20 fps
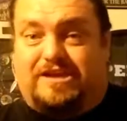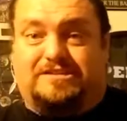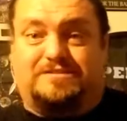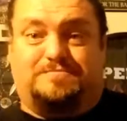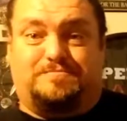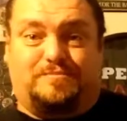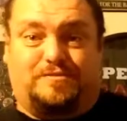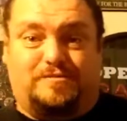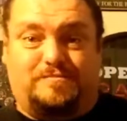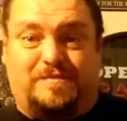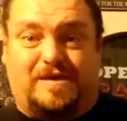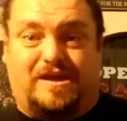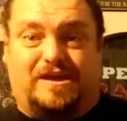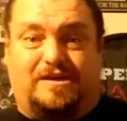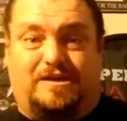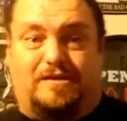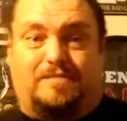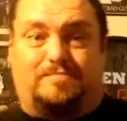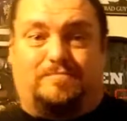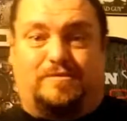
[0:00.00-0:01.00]
put
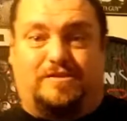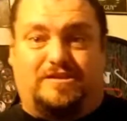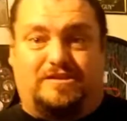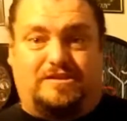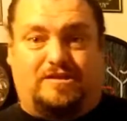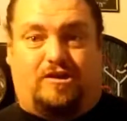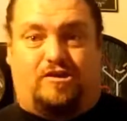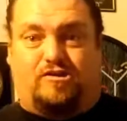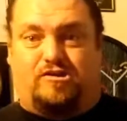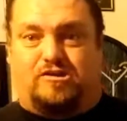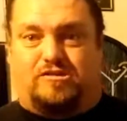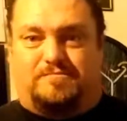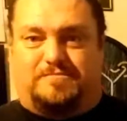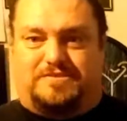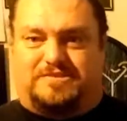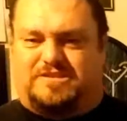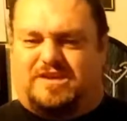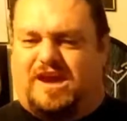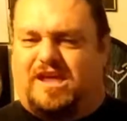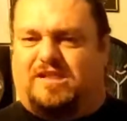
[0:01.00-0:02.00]
in Arkham
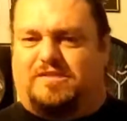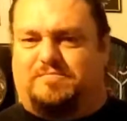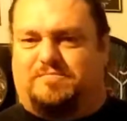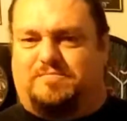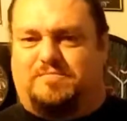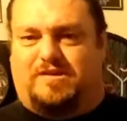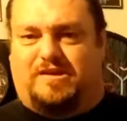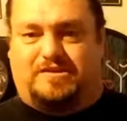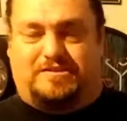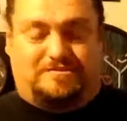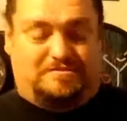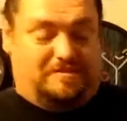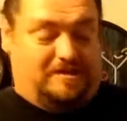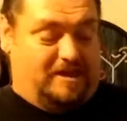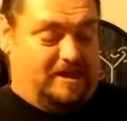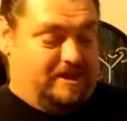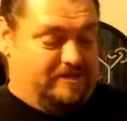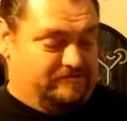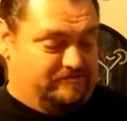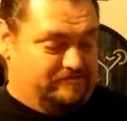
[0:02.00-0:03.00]
Asylum. I
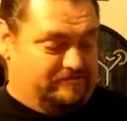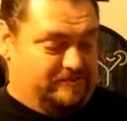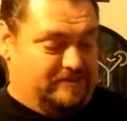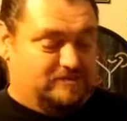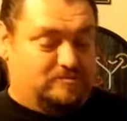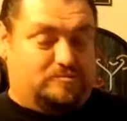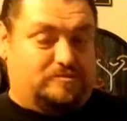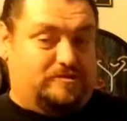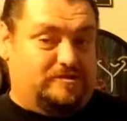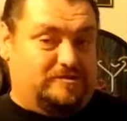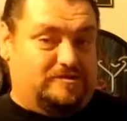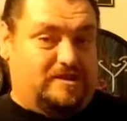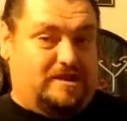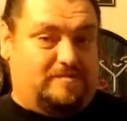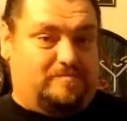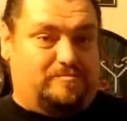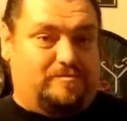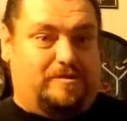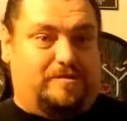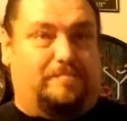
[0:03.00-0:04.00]
guess that's where he got
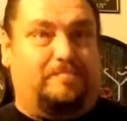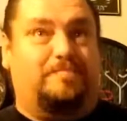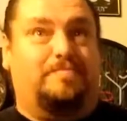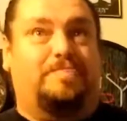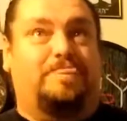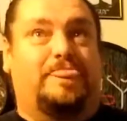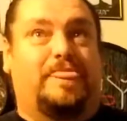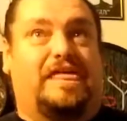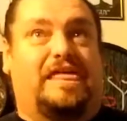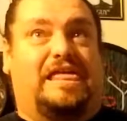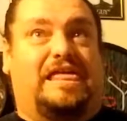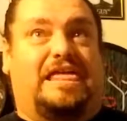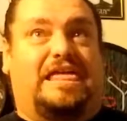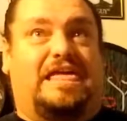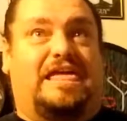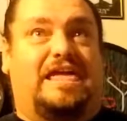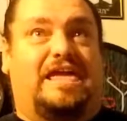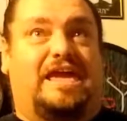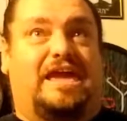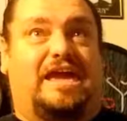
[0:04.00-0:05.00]
put,
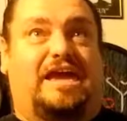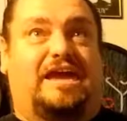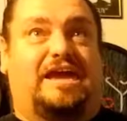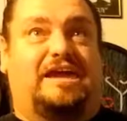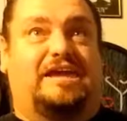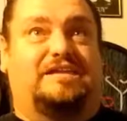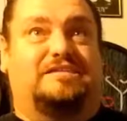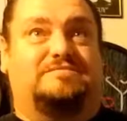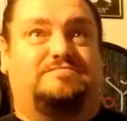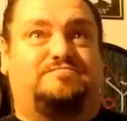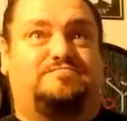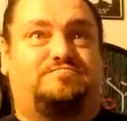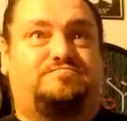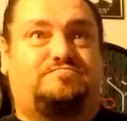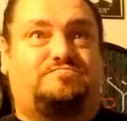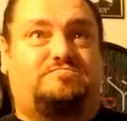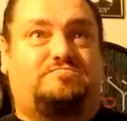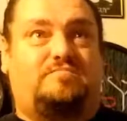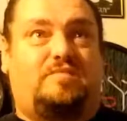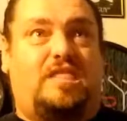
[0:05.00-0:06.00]
and
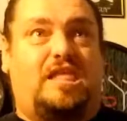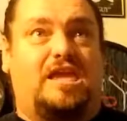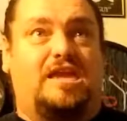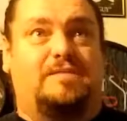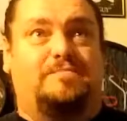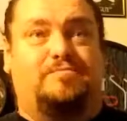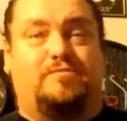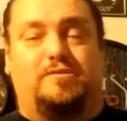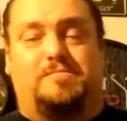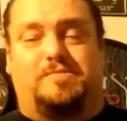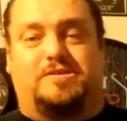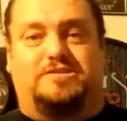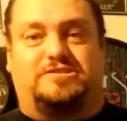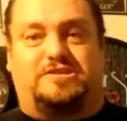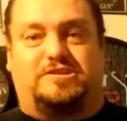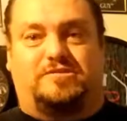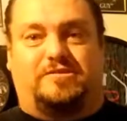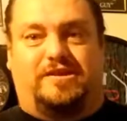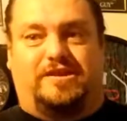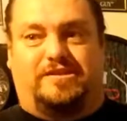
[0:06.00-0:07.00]
pretty much
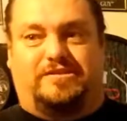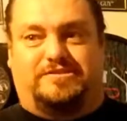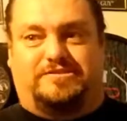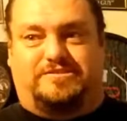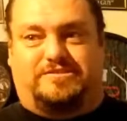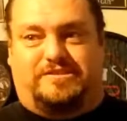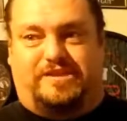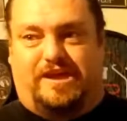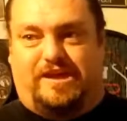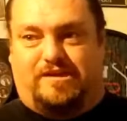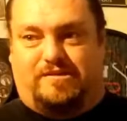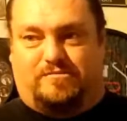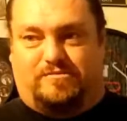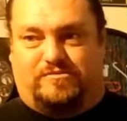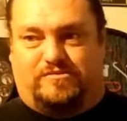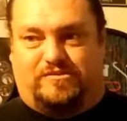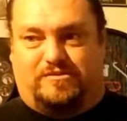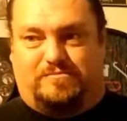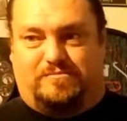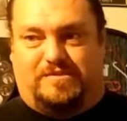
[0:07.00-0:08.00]
ends there
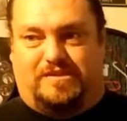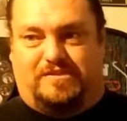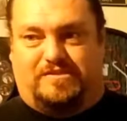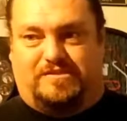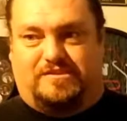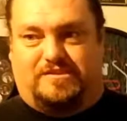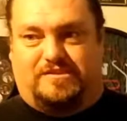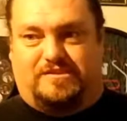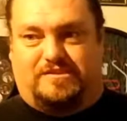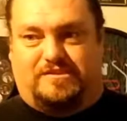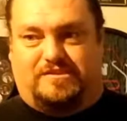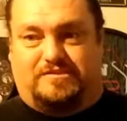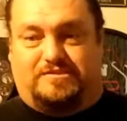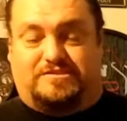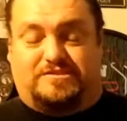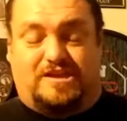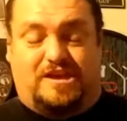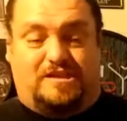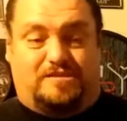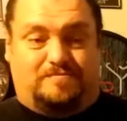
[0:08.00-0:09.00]
with him in the
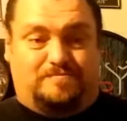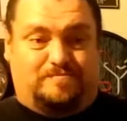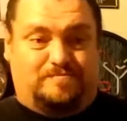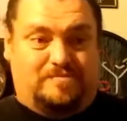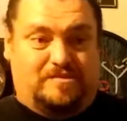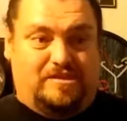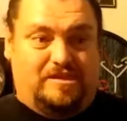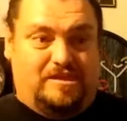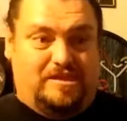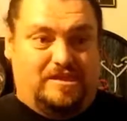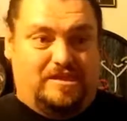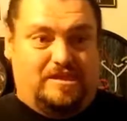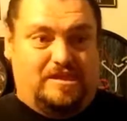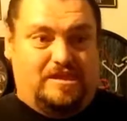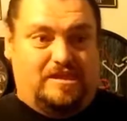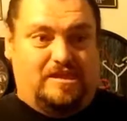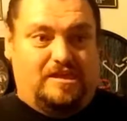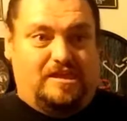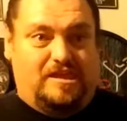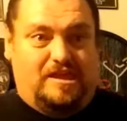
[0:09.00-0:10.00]
asylum.
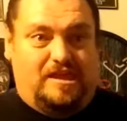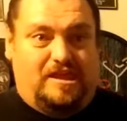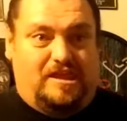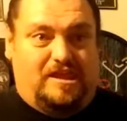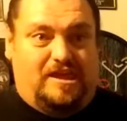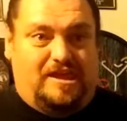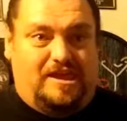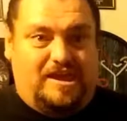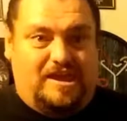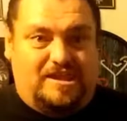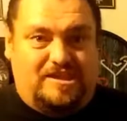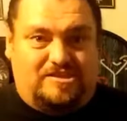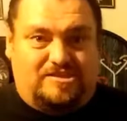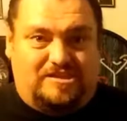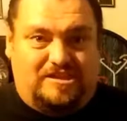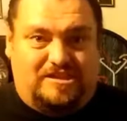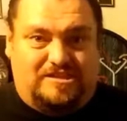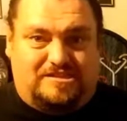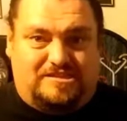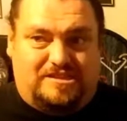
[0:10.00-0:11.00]
And I kind of
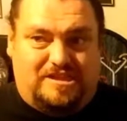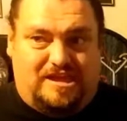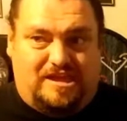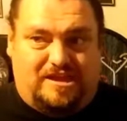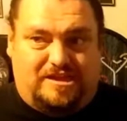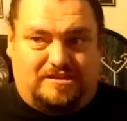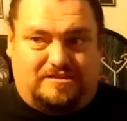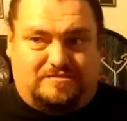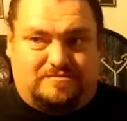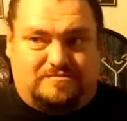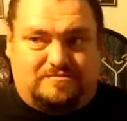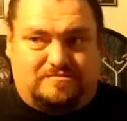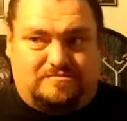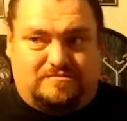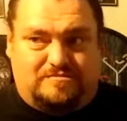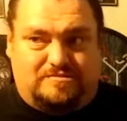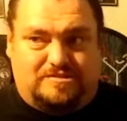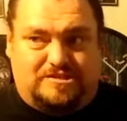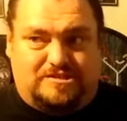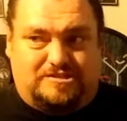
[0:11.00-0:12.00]
think that
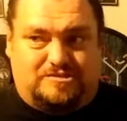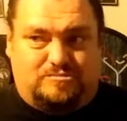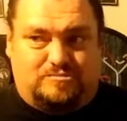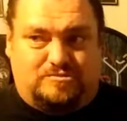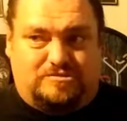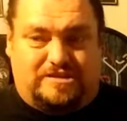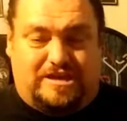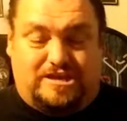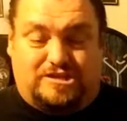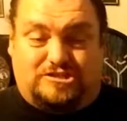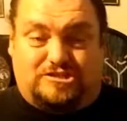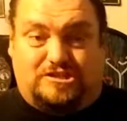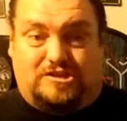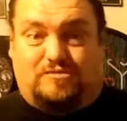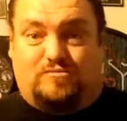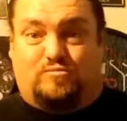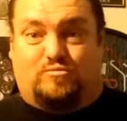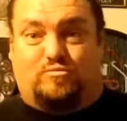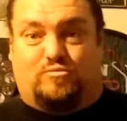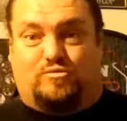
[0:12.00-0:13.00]
this was actually
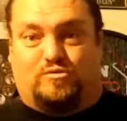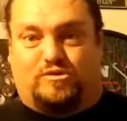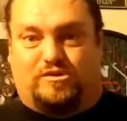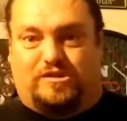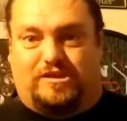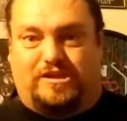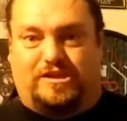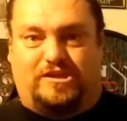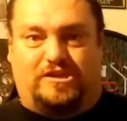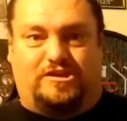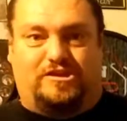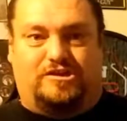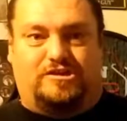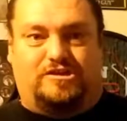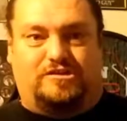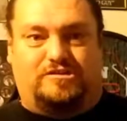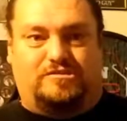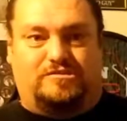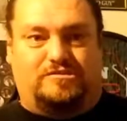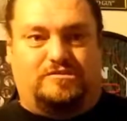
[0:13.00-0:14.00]
a really
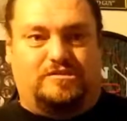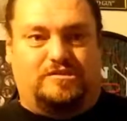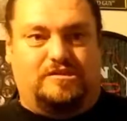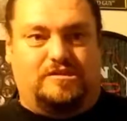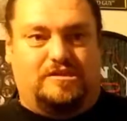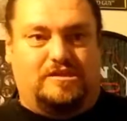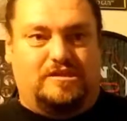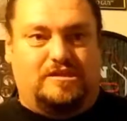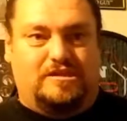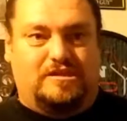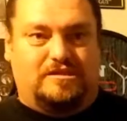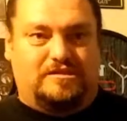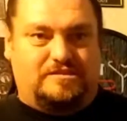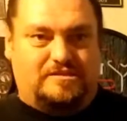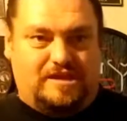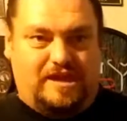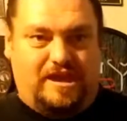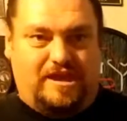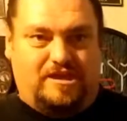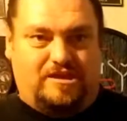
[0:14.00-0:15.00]
good
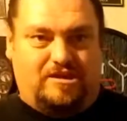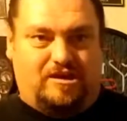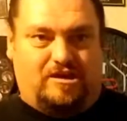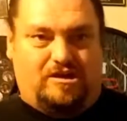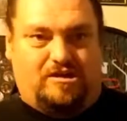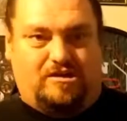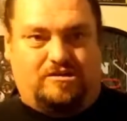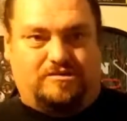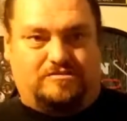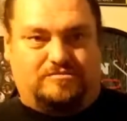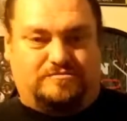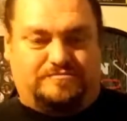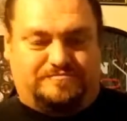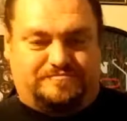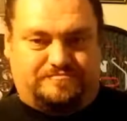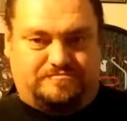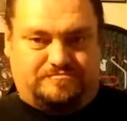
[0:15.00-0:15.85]
take on